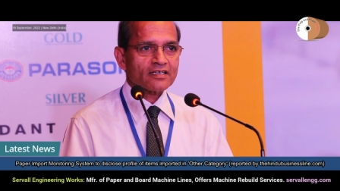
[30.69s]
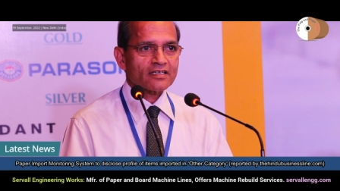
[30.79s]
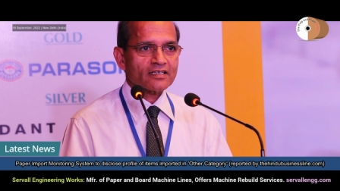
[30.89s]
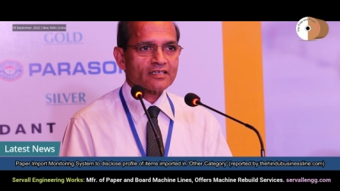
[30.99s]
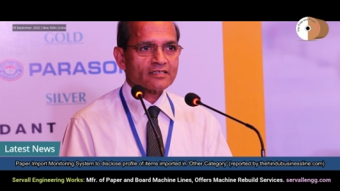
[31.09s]

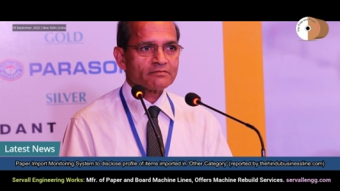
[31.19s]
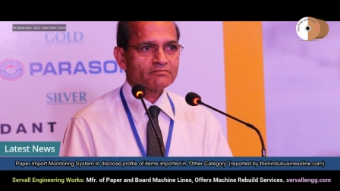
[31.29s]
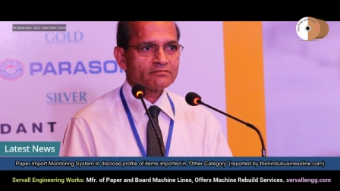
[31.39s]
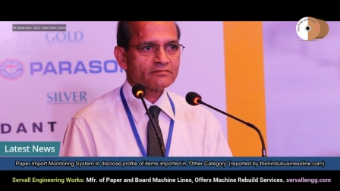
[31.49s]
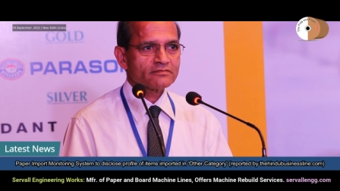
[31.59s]

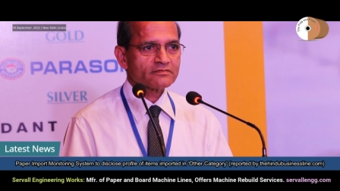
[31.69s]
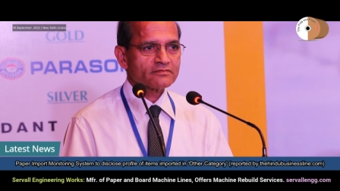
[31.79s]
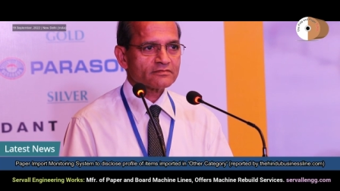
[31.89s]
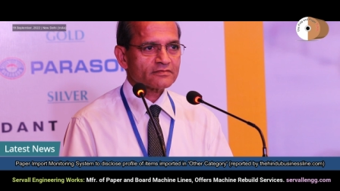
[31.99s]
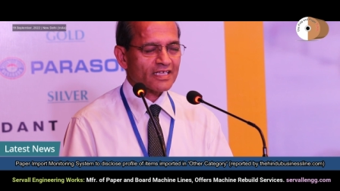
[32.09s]
um,
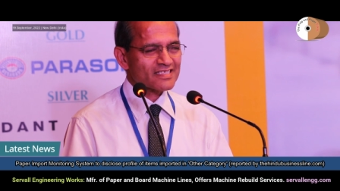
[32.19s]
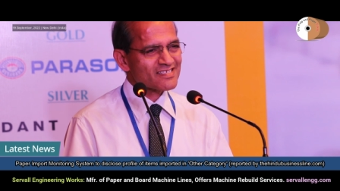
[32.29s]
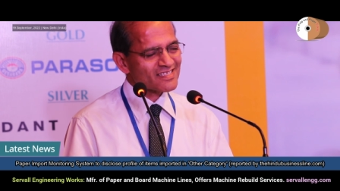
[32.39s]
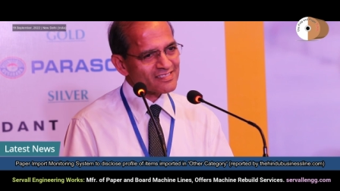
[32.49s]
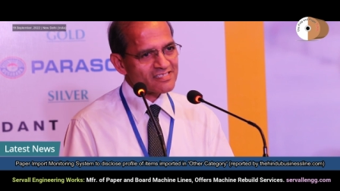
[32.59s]
I
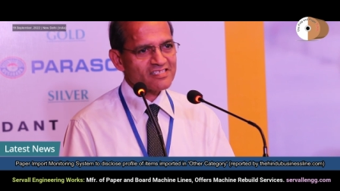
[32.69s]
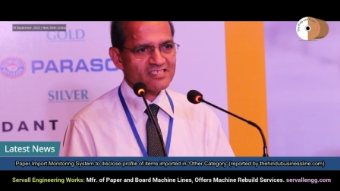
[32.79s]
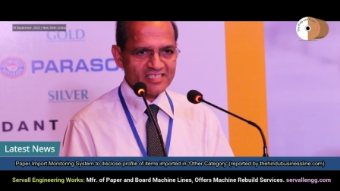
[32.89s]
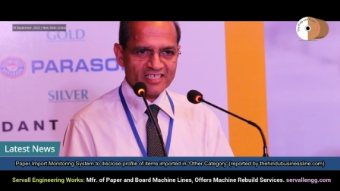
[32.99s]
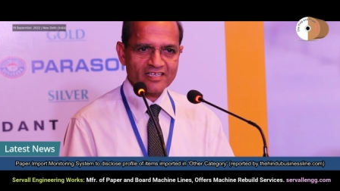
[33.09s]
still
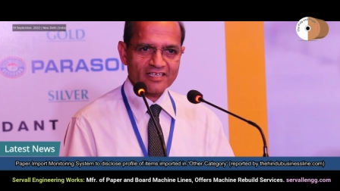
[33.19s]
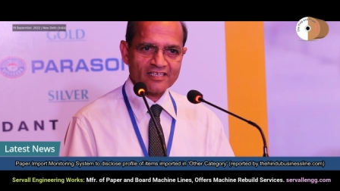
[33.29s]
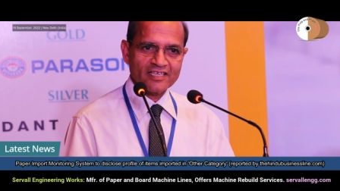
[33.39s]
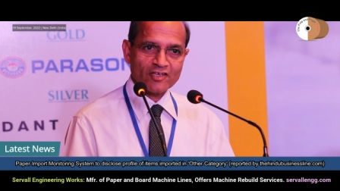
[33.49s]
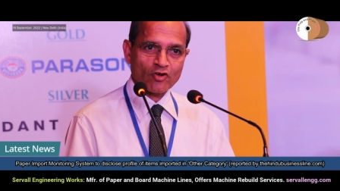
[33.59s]
see a
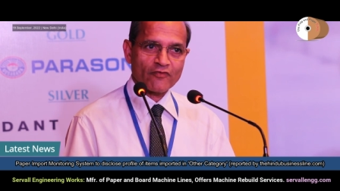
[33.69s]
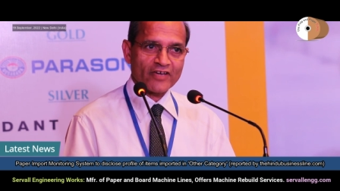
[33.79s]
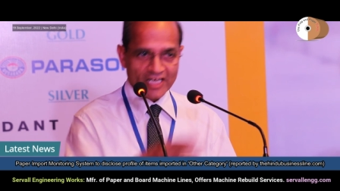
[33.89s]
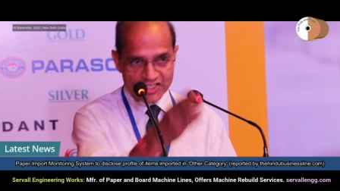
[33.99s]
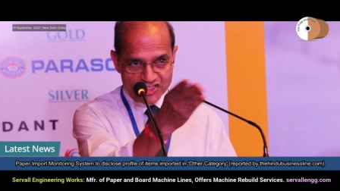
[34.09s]
lack of
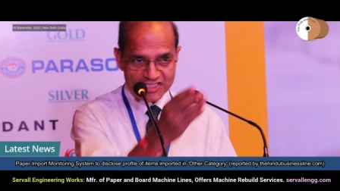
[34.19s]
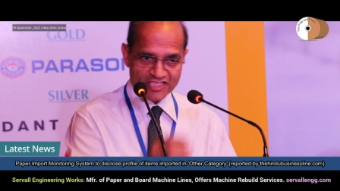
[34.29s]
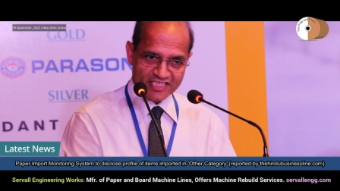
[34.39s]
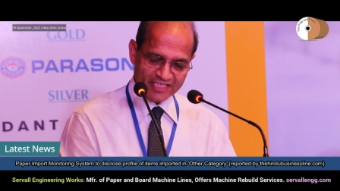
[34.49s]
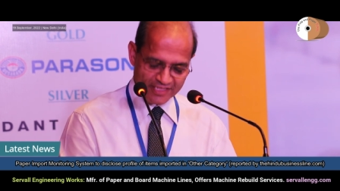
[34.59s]
energy
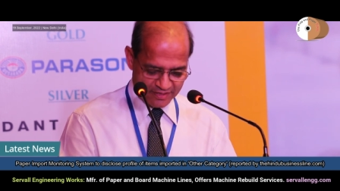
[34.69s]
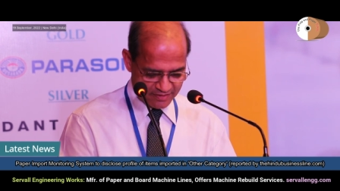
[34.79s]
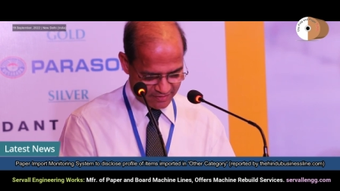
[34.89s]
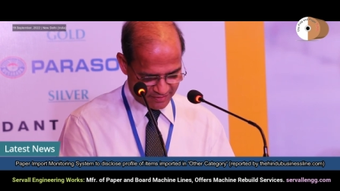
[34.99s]
sitting here.